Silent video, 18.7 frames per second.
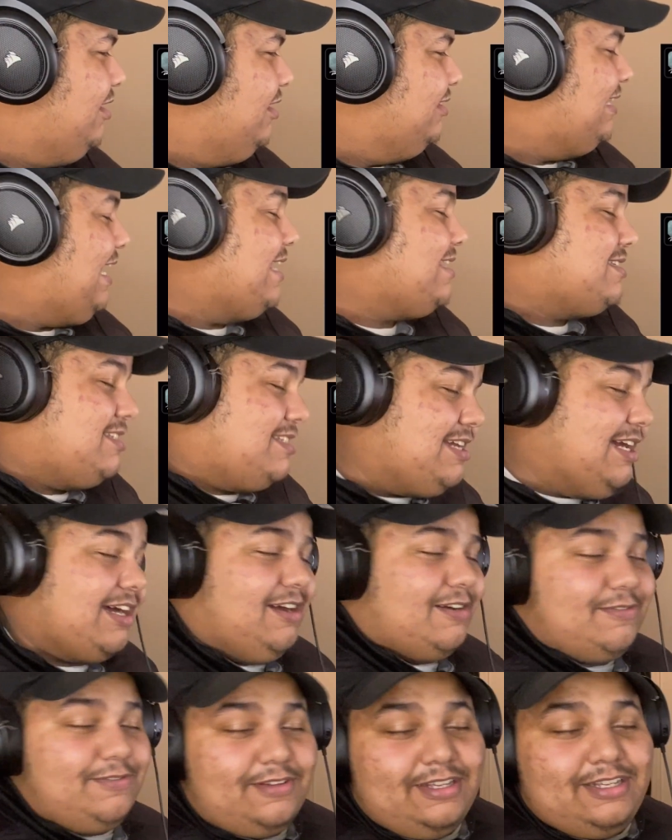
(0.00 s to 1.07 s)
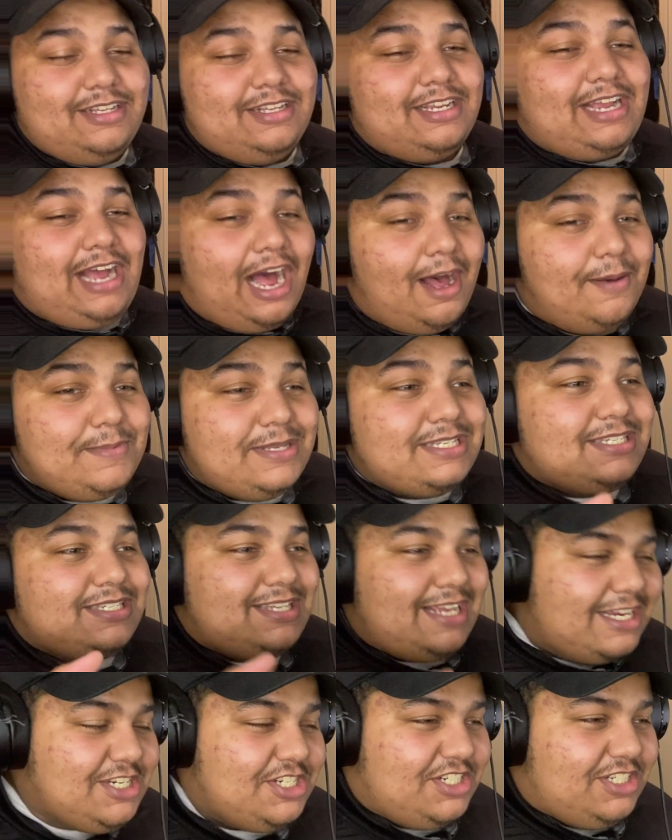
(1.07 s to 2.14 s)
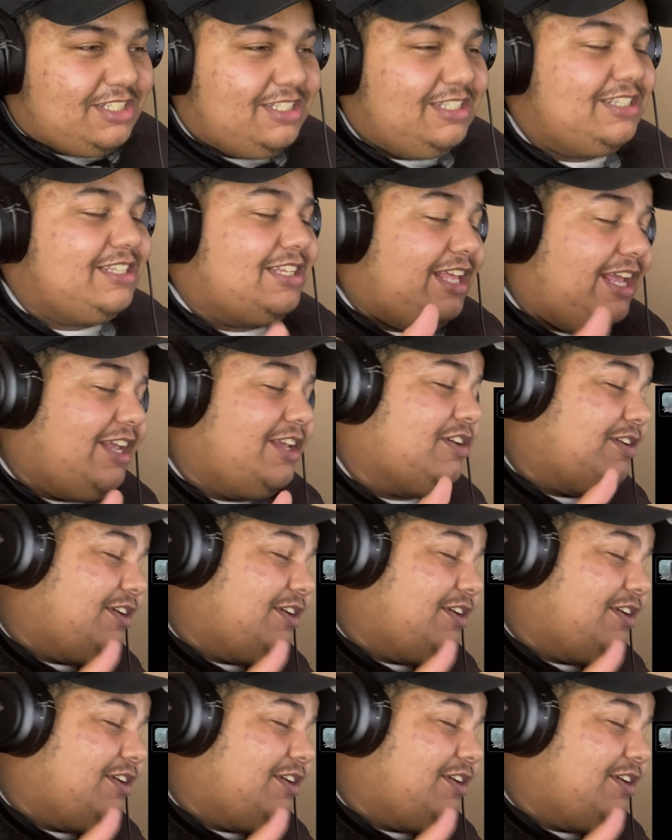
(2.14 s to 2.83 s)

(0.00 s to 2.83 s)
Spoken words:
That's tough. Comment section. There you